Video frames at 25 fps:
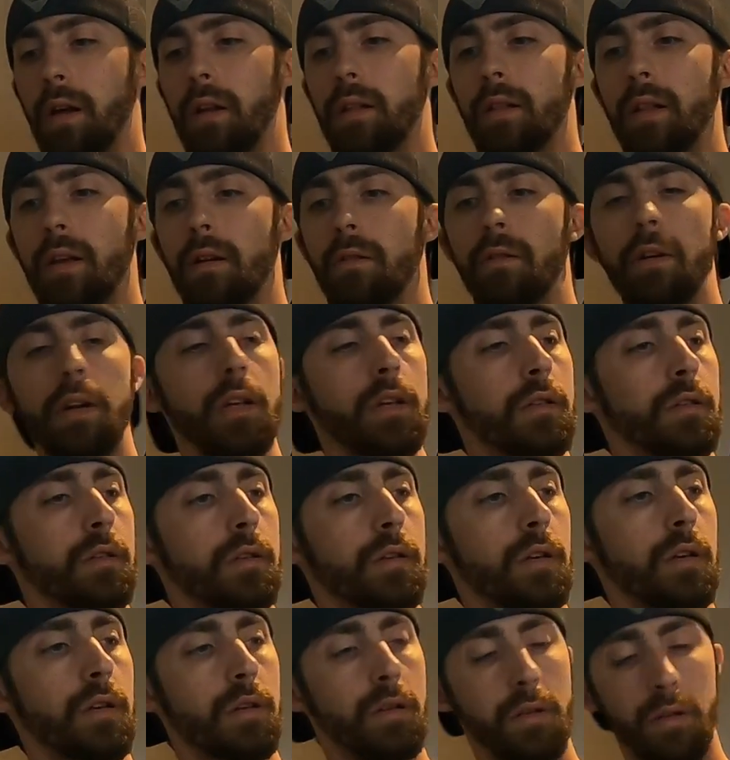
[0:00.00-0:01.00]
And there it
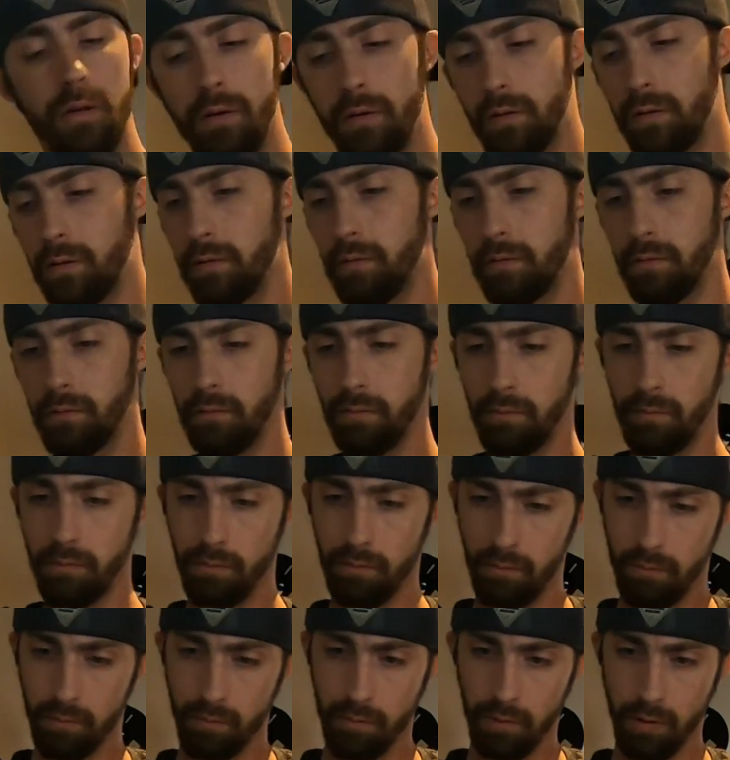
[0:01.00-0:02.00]
is. Oh,
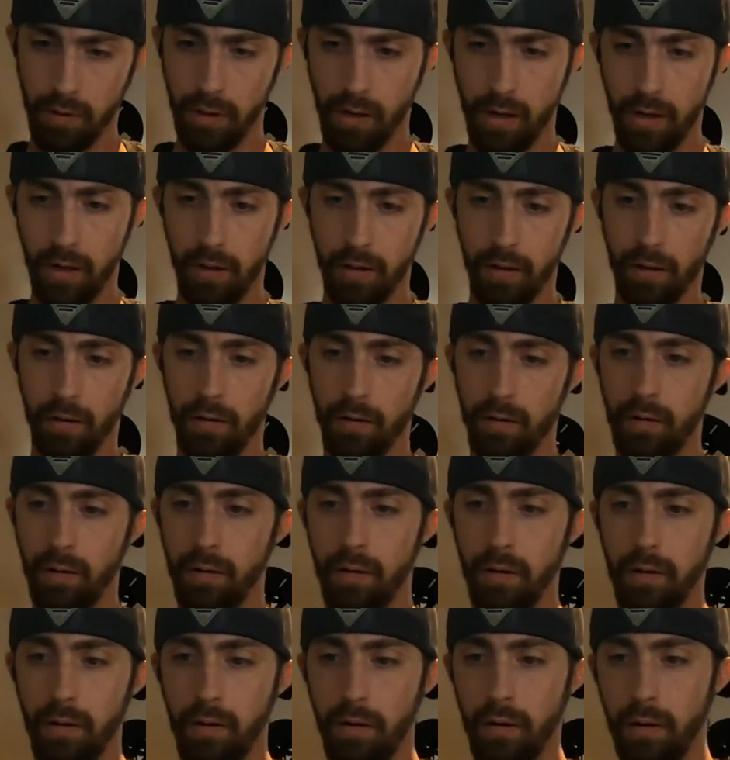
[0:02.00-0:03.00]
get out of there.
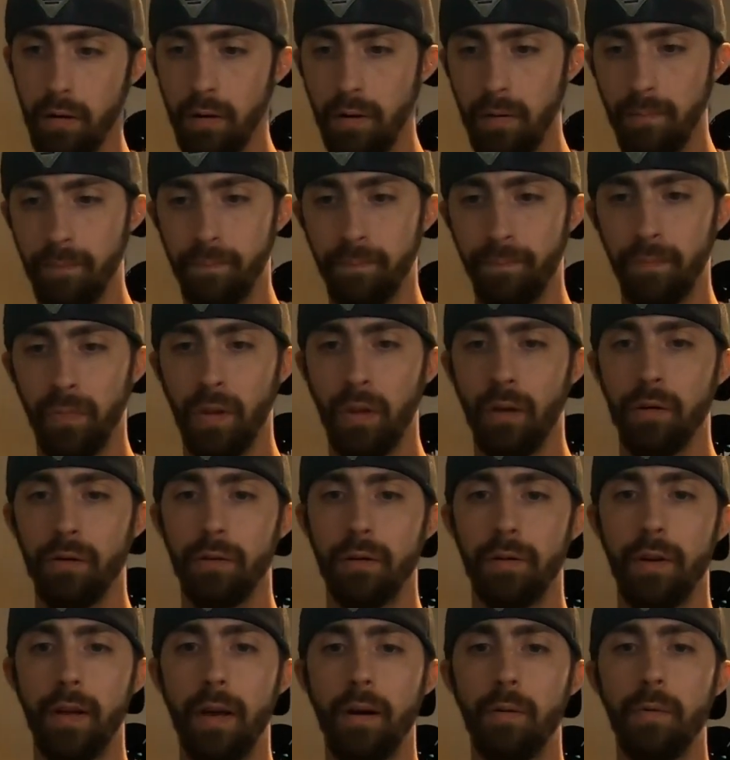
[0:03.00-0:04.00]

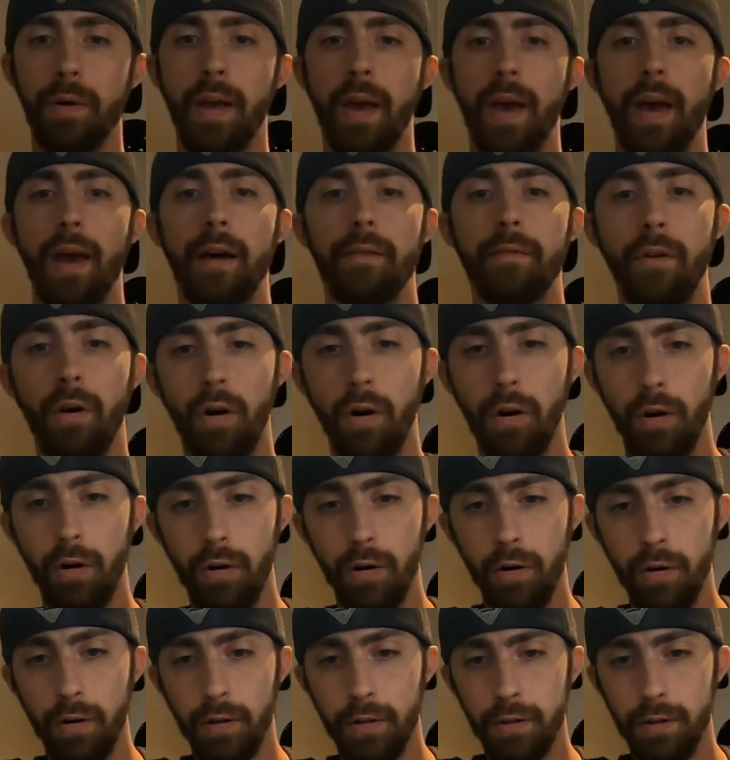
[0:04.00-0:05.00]
So now we have our
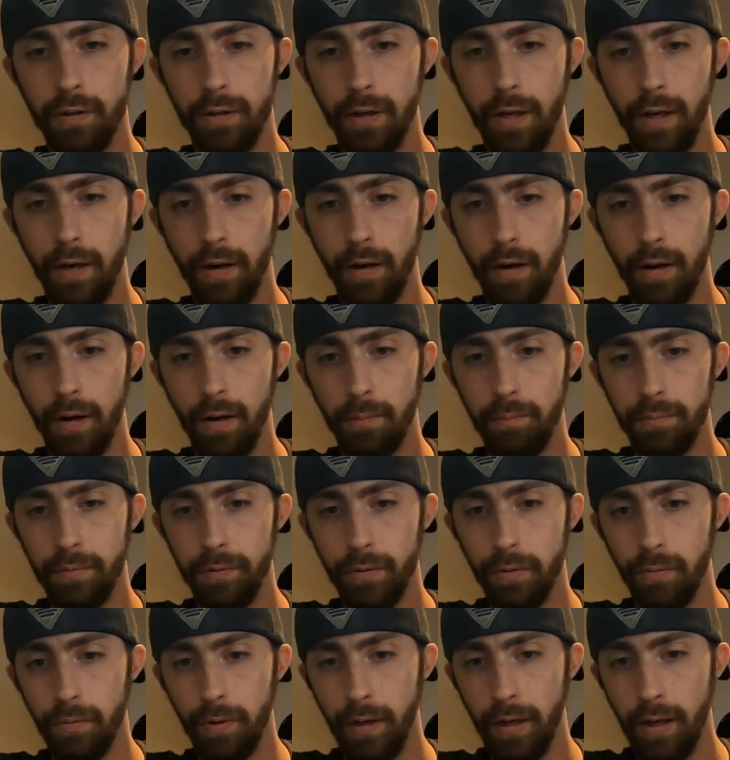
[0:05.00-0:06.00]
hook set up.
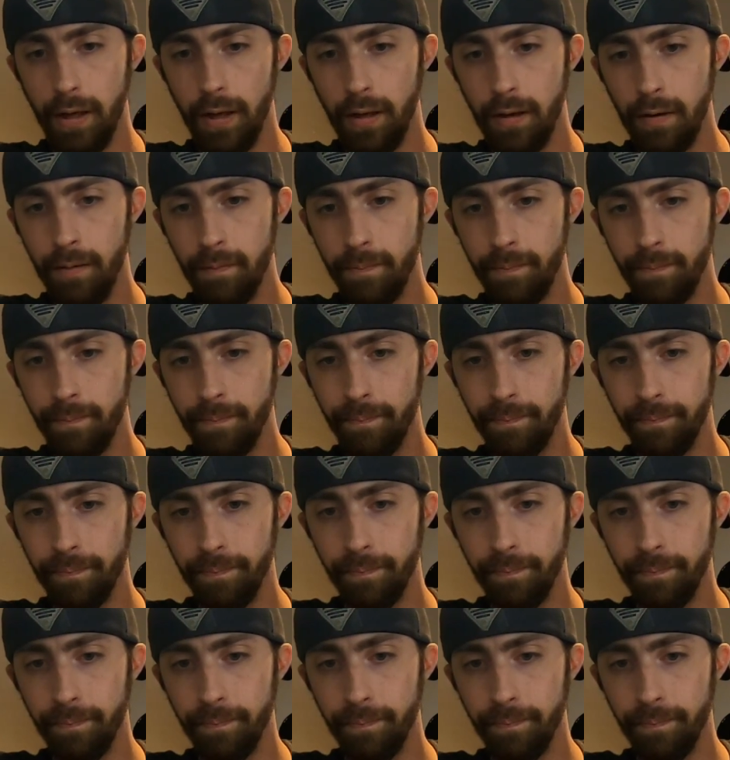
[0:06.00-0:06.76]
So again,